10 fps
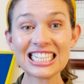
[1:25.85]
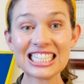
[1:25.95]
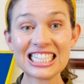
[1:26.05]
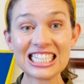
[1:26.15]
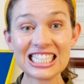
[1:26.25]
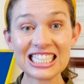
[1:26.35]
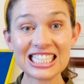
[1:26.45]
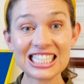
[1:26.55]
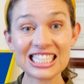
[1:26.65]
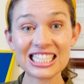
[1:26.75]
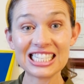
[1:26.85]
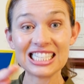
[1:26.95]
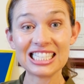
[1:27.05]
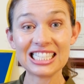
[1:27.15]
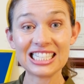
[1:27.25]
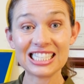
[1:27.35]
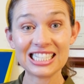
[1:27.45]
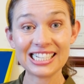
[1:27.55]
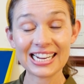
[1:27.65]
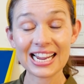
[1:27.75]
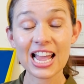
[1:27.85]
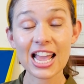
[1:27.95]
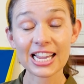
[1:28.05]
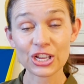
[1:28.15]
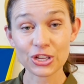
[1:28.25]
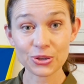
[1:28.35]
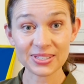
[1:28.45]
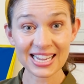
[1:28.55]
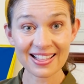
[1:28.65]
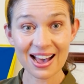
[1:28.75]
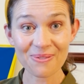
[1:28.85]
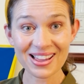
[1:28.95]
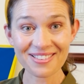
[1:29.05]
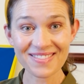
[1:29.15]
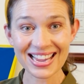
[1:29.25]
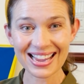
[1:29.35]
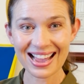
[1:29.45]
Zzz. Can you say that with me?